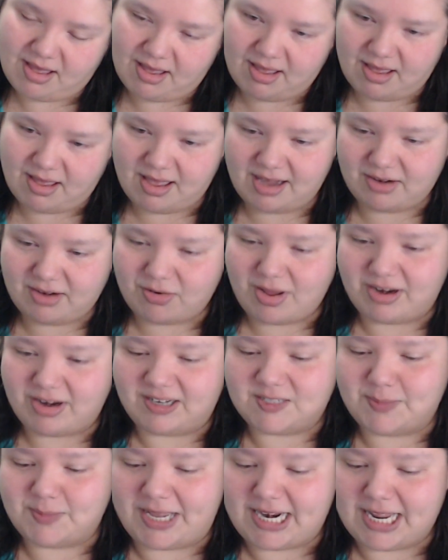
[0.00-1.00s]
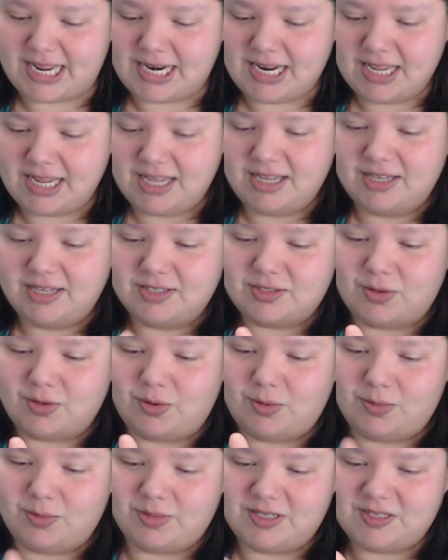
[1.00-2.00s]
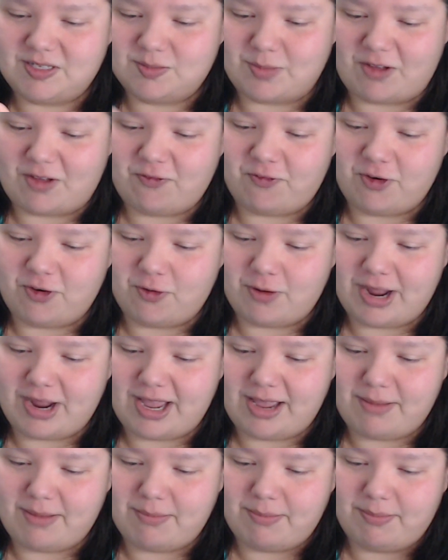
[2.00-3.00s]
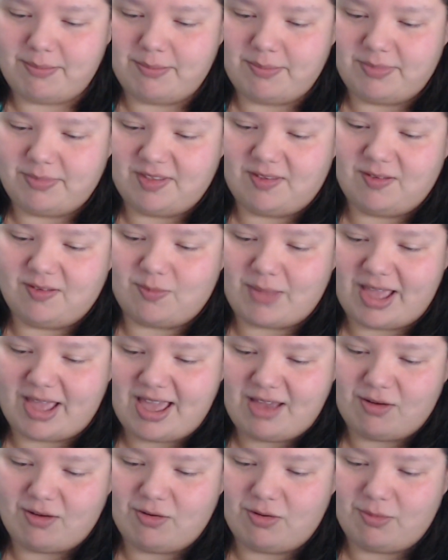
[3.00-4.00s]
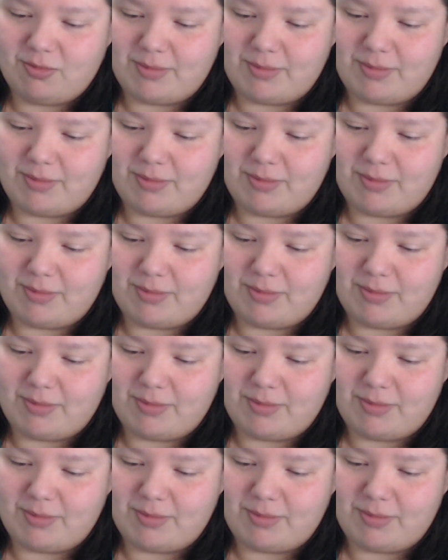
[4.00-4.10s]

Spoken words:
don't know how to explain it. So this is my foot, right? This is my ankle.